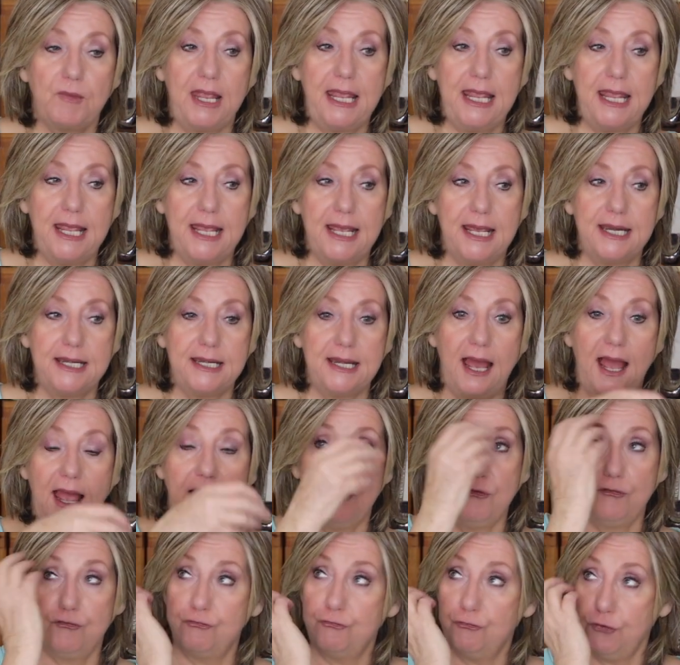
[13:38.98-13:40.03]
and
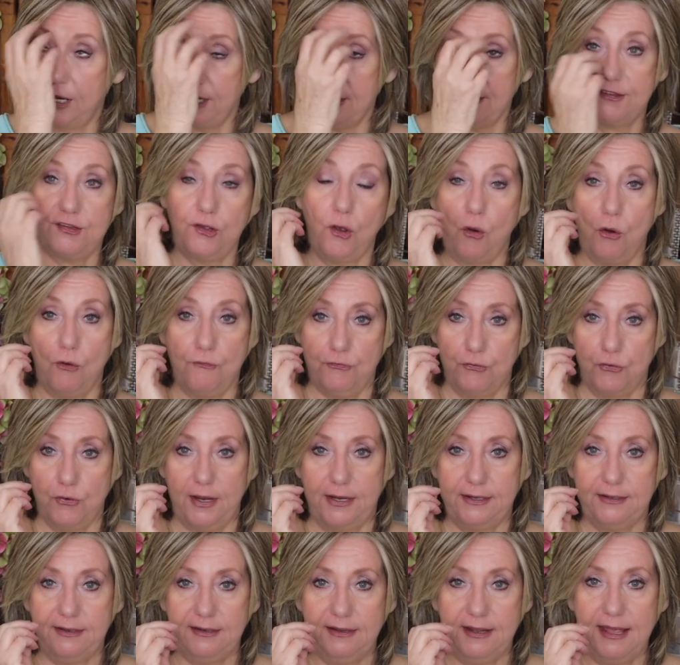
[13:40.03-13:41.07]
I rinse over
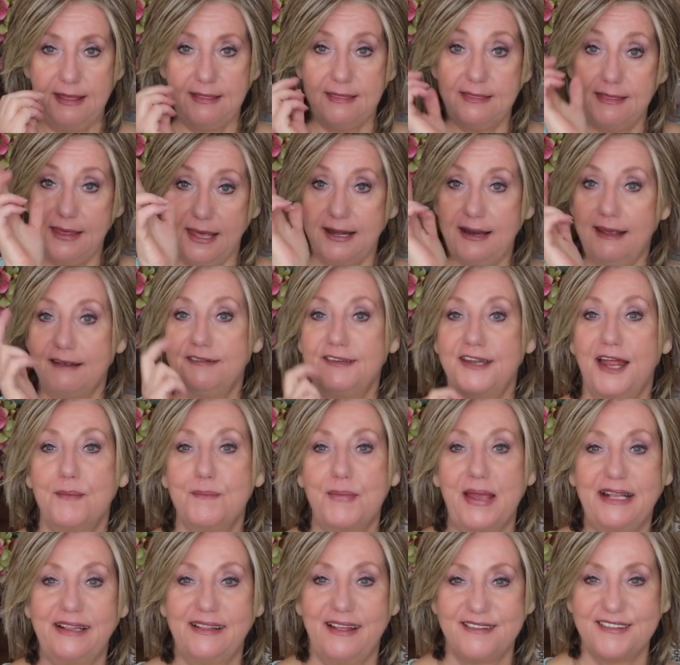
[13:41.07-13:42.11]
it. And then I
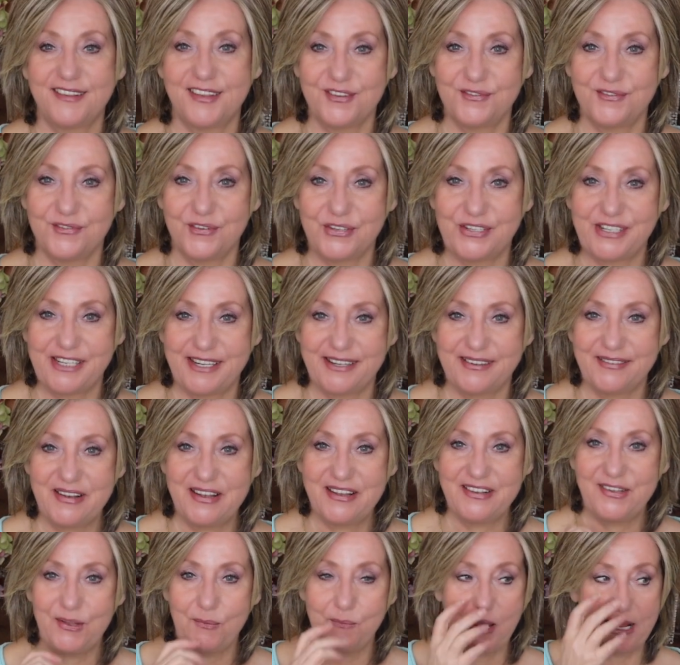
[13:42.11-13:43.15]
start my cleansing routine.
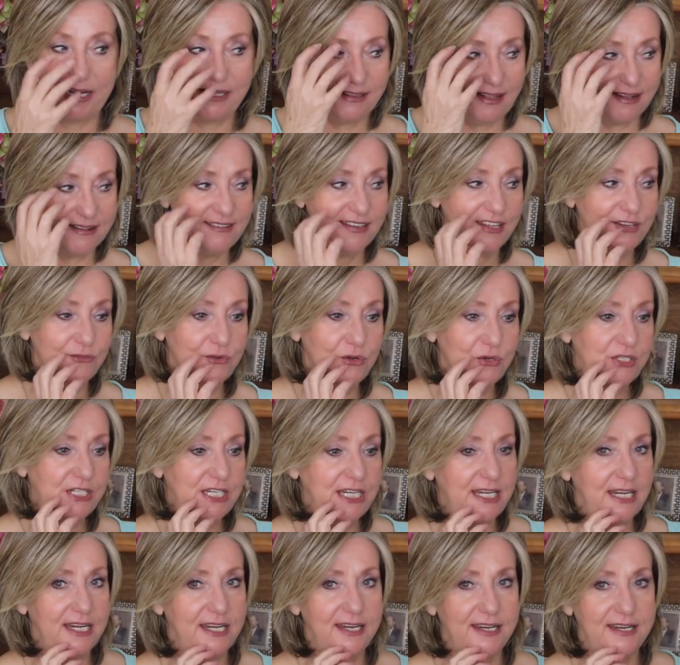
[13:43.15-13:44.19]
So my cleansing
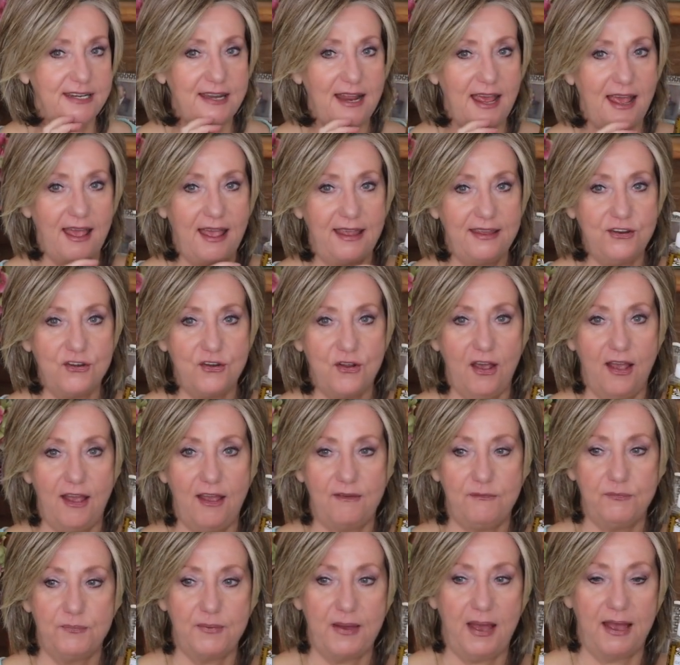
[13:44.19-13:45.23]
routine, uh, you know,
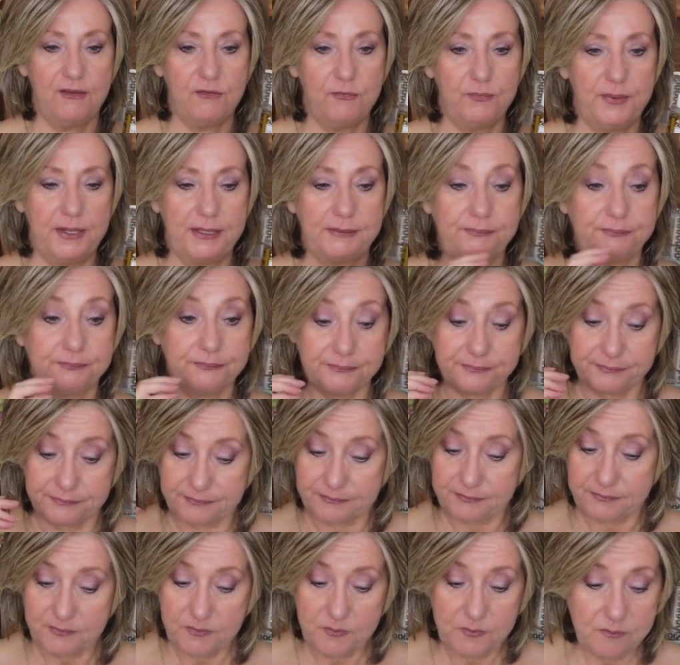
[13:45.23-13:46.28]
I've, I've been,
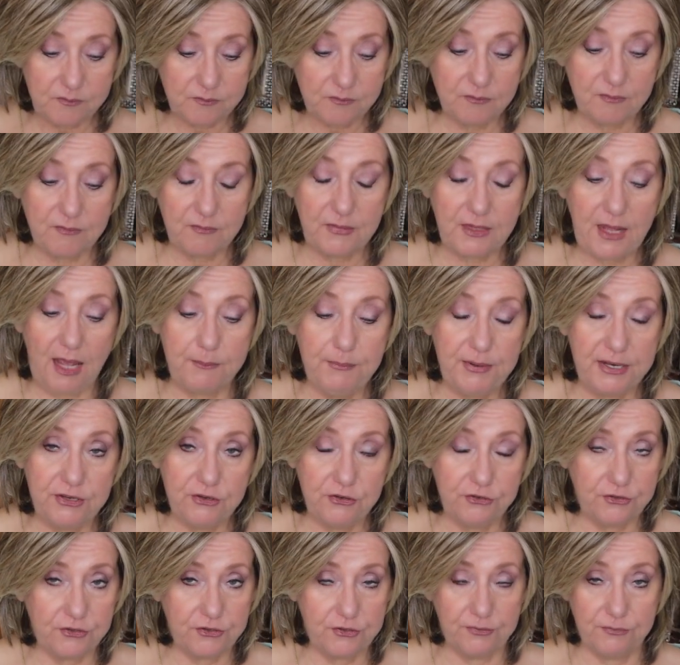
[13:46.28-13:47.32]
I've
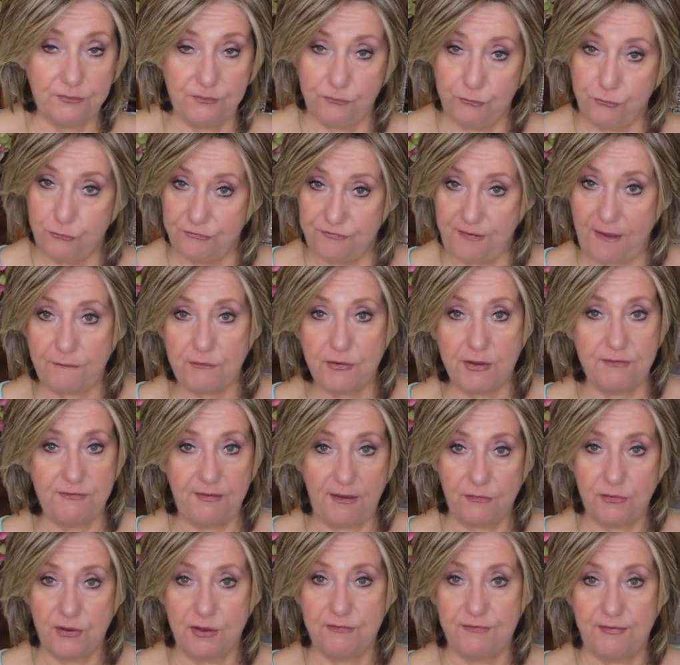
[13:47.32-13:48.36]
been very,
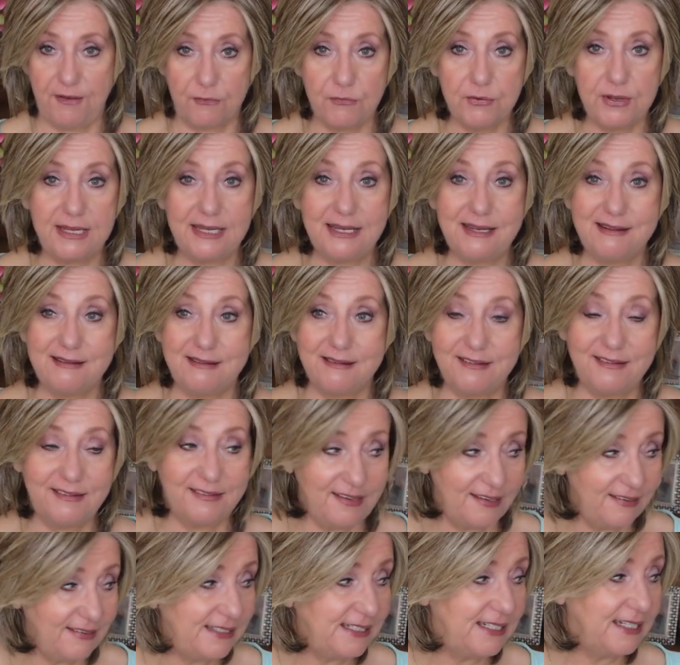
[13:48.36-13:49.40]
very, very
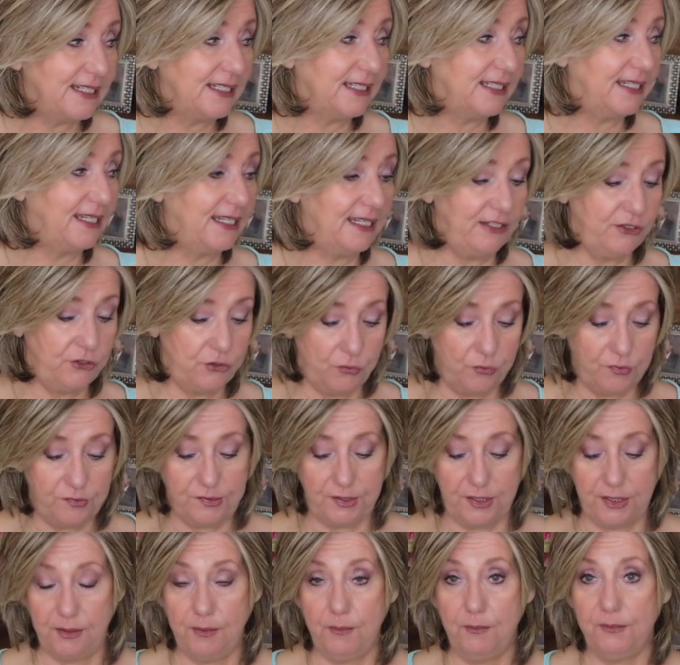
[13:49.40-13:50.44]
consistently
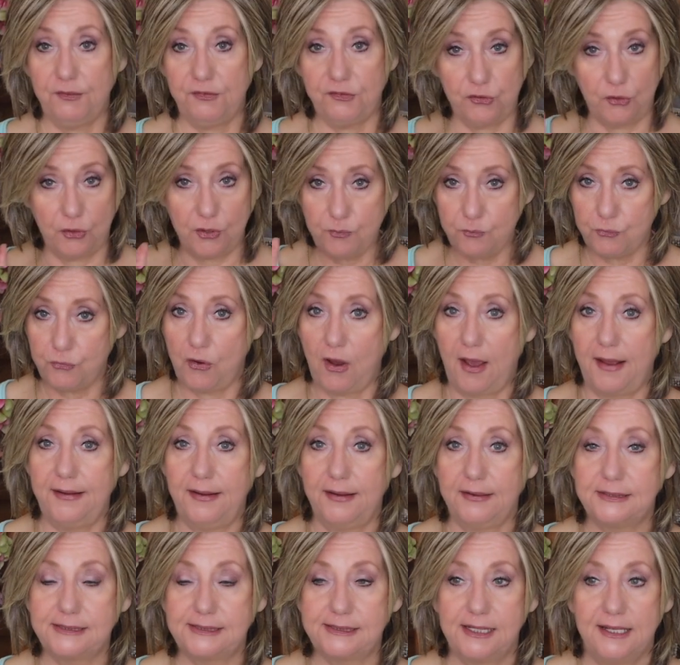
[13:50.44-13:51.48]
using certain
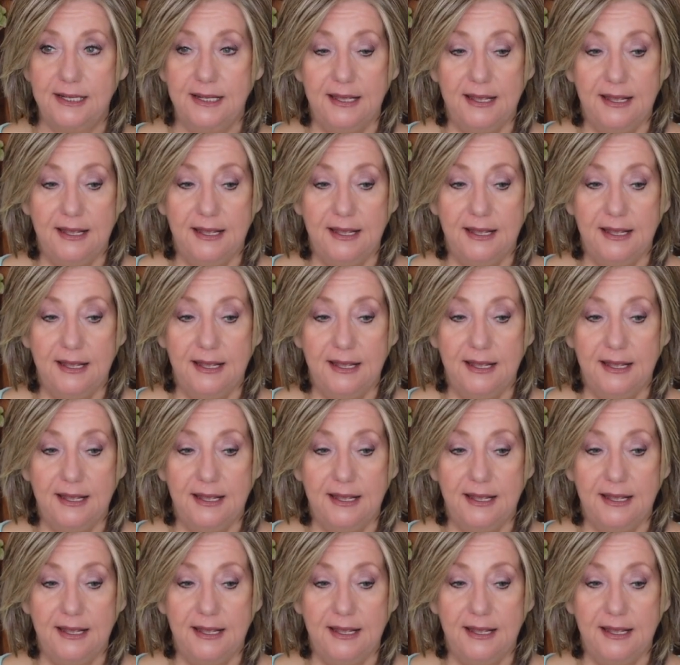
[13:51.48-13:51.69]
products